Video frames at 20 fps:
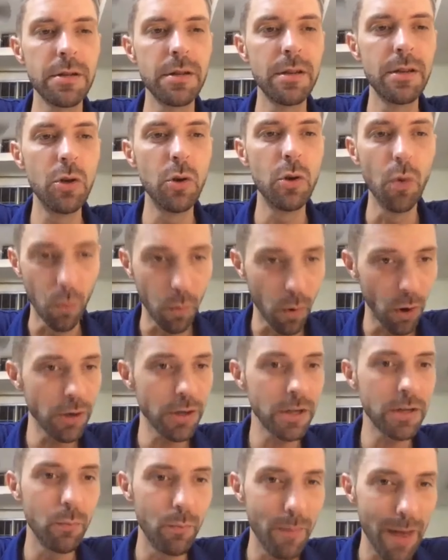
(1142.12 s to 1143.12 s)
You
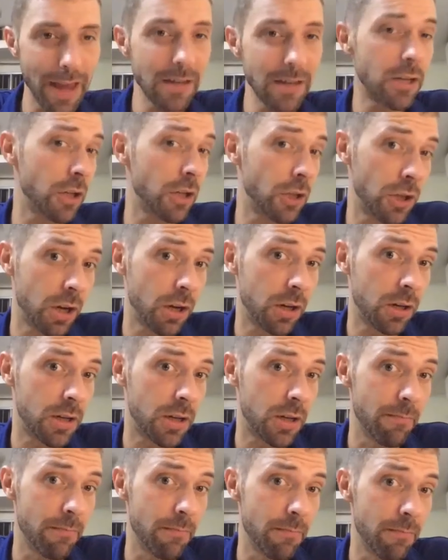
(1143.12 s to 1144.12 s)
were made to
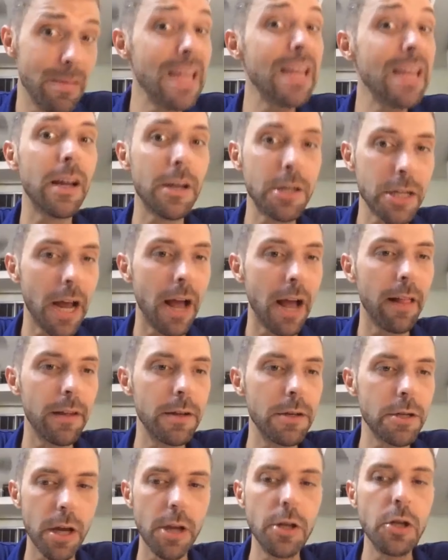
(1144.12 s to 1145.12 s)
meet a
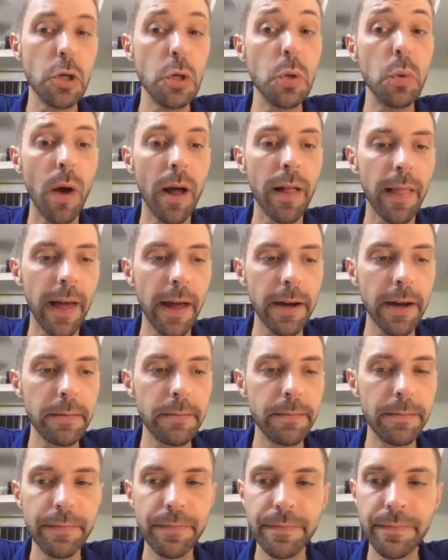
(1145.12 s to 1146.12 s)
challenge and do well at it.
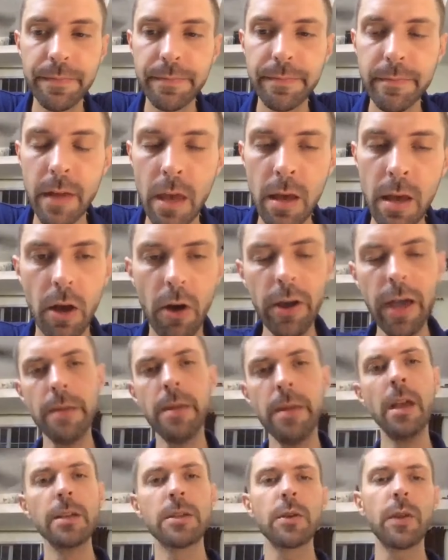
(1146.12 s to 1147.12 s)
Okay,
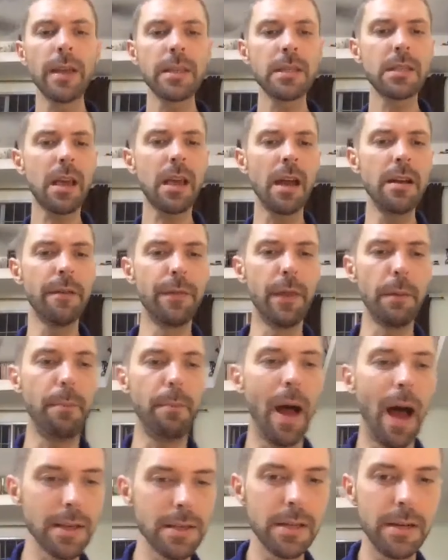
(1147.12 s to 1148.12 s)
so that's kind of the
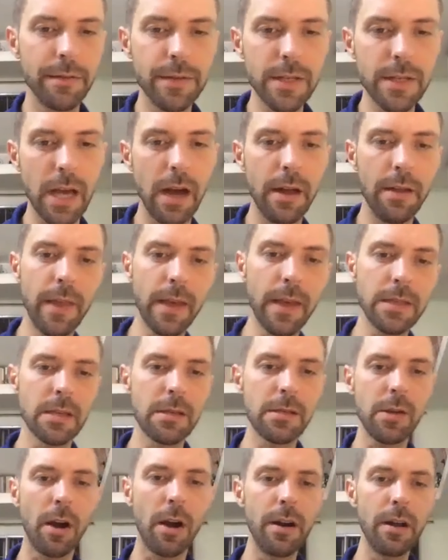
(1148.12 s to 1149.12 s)
positive side. That's a
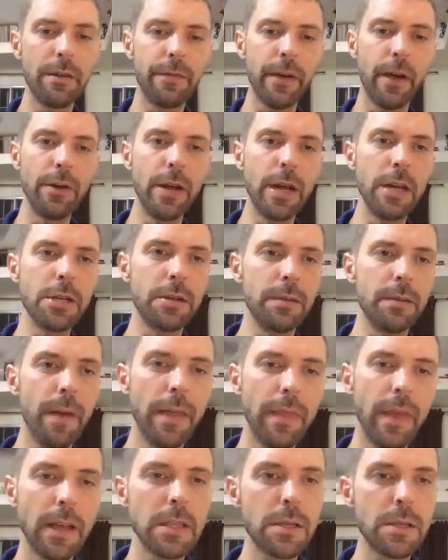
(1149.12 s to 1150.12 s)
starting foundation.
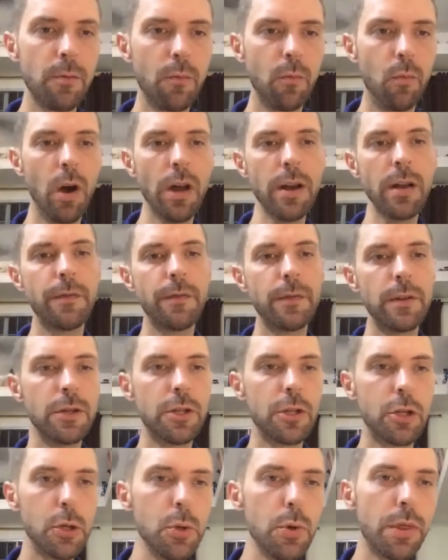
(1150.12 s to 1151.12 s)
And that's one of
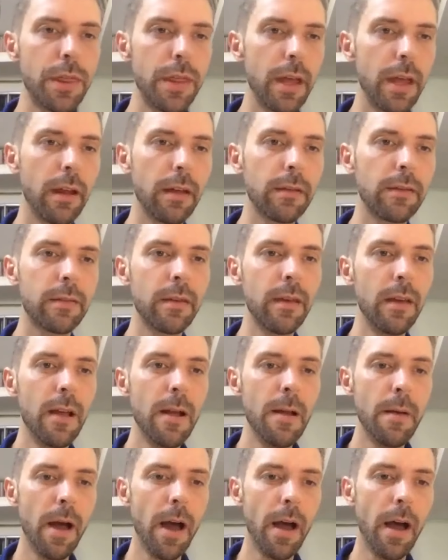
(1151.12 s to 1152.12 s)
two things
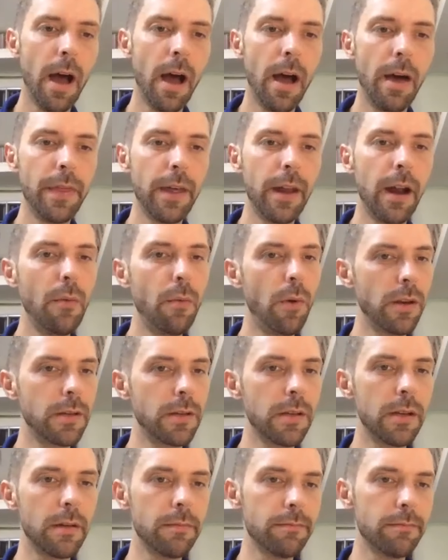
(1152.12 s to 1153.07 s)
that I want to